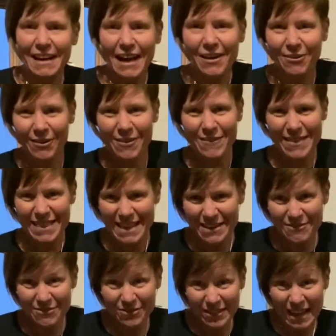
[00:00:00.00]
I don't even
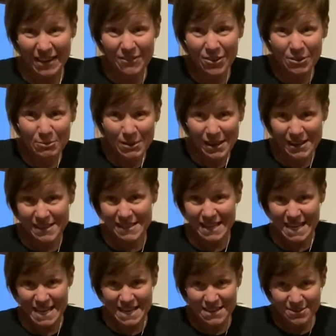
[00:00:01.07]
think flavor, because they
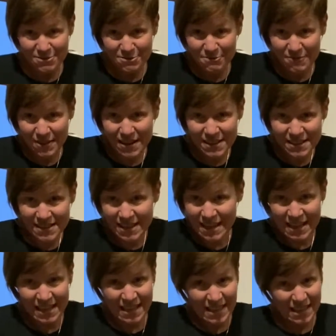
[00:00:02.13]
eat it so fast,
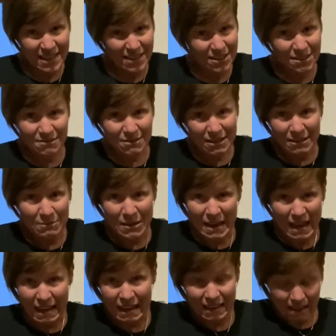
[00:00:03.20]
could really be
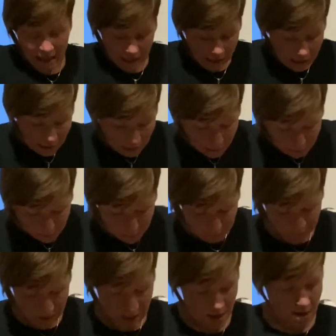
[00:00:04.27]
anything.
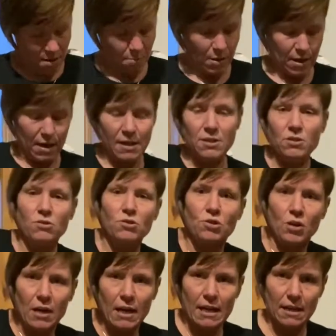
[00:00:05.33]
But I do
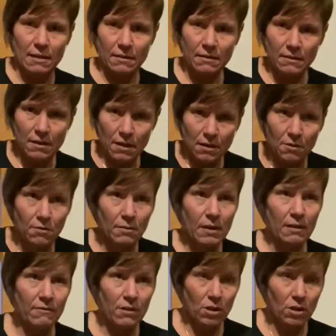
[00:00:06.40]
try and, you know, give it a